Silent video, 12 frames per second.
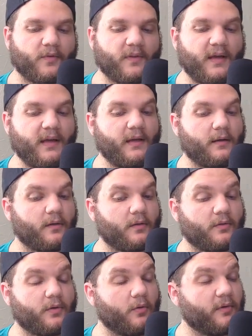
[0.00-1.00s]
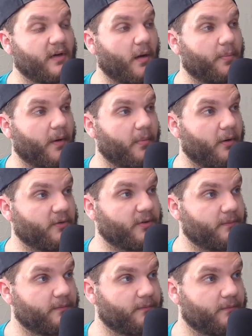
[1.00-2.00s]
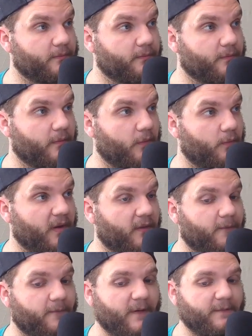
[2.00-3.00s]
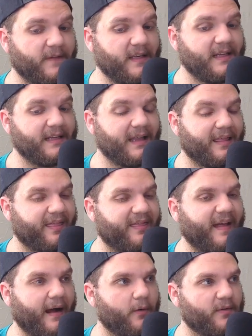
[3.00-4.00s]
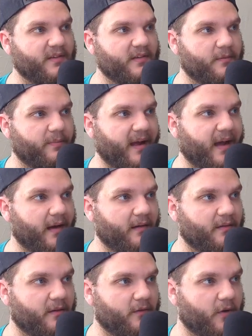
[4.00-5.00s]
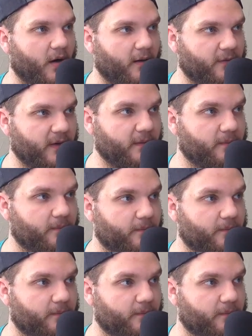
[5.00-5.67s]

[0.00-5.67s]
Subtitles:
So they loaded up a boat with 50,000 bags of coffee